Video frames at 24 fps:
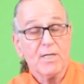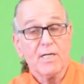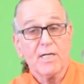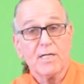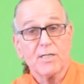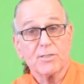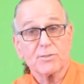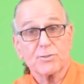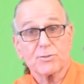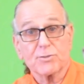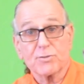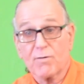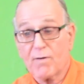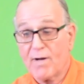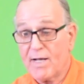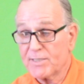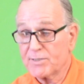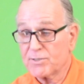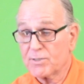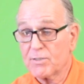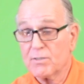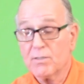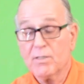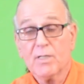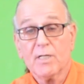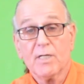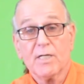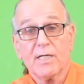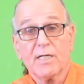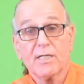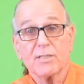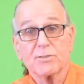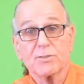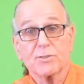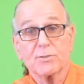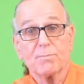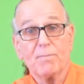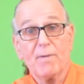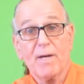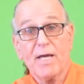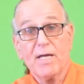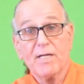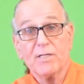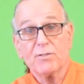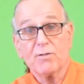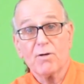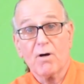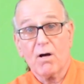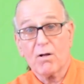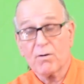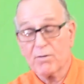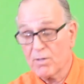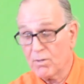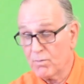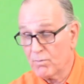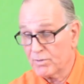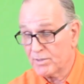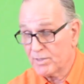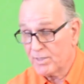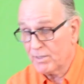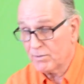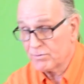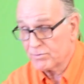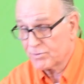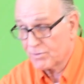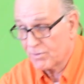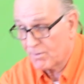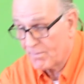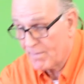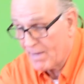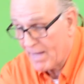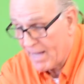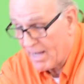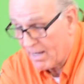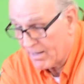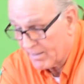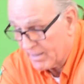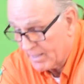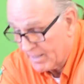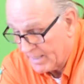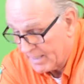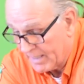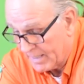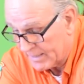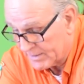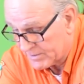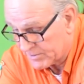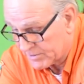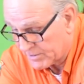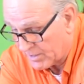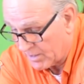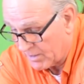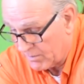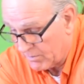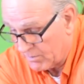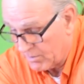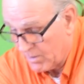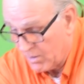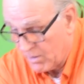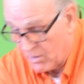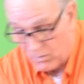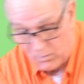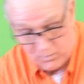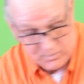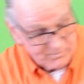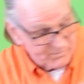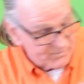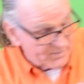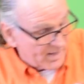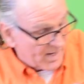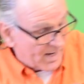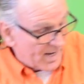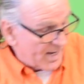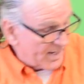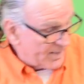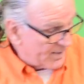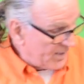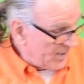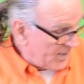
Here's a scratcher, here's a spade, you all know what those are about. And so we've got,